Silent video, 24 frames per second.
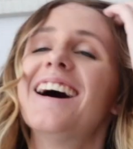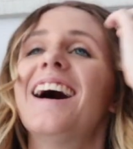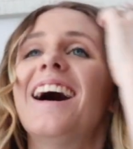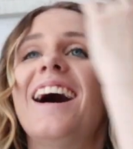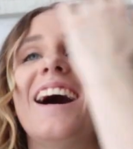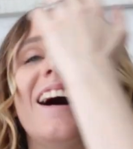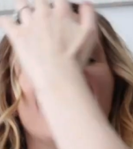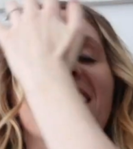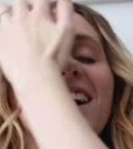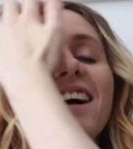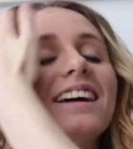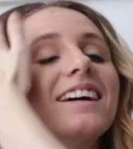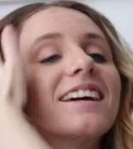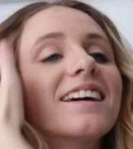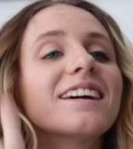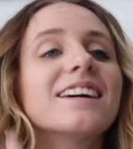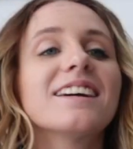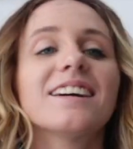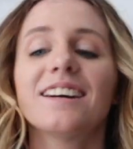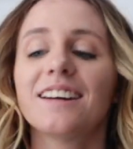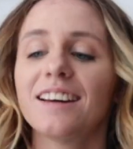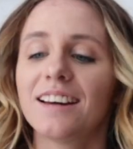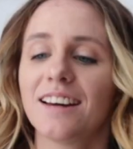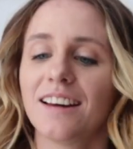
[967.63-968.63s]

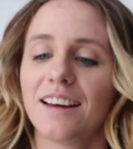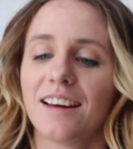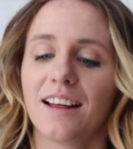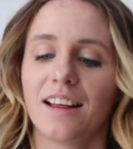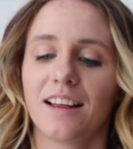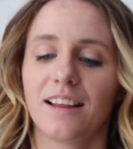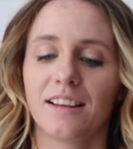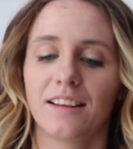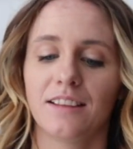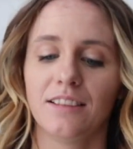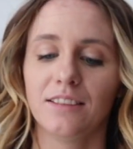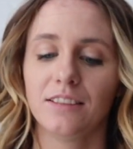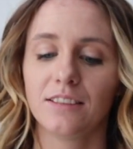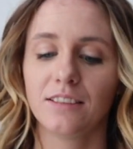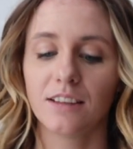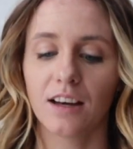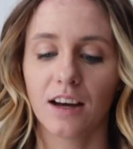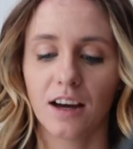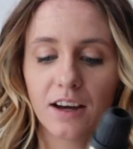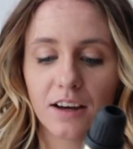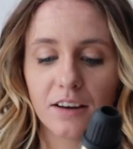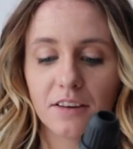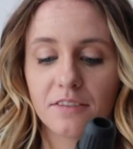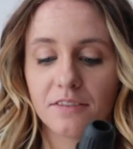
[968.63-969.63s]
I
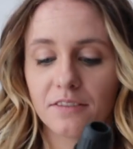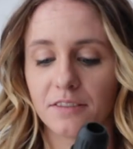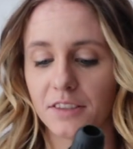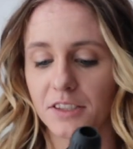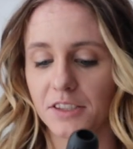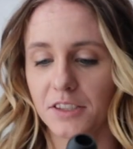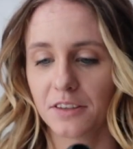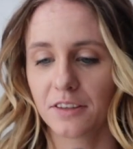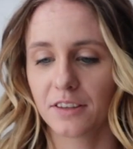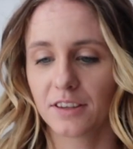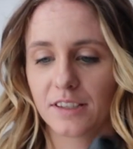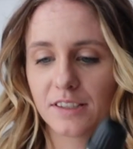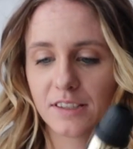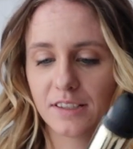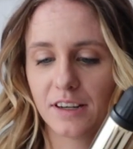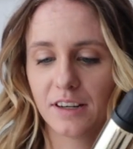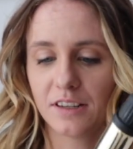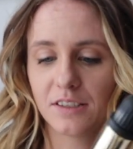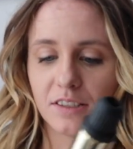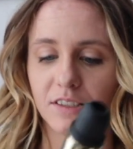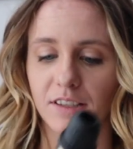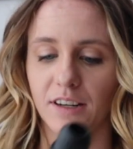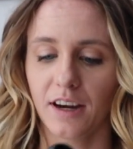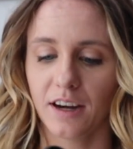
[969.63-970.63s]
loved doing this
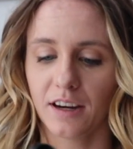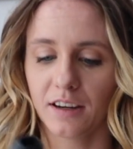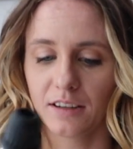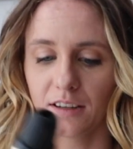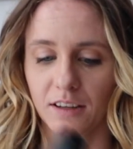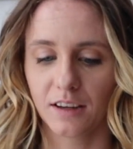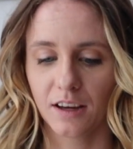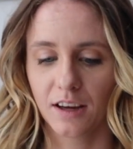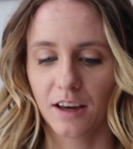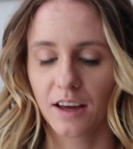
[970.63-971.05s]
hairstyle.